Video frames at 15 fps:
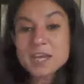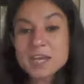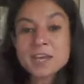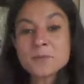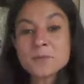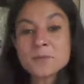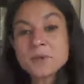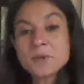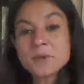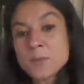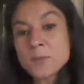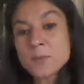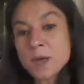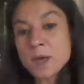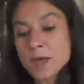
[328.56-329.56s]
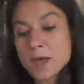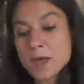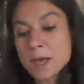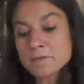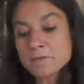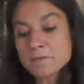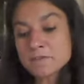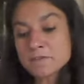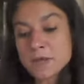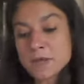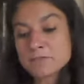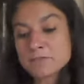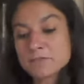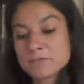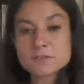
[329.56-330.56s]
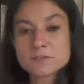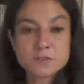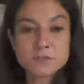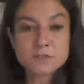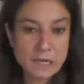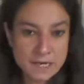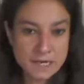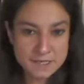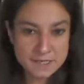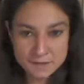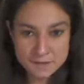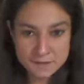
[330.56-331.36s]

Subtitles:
It happened after a philosophy class.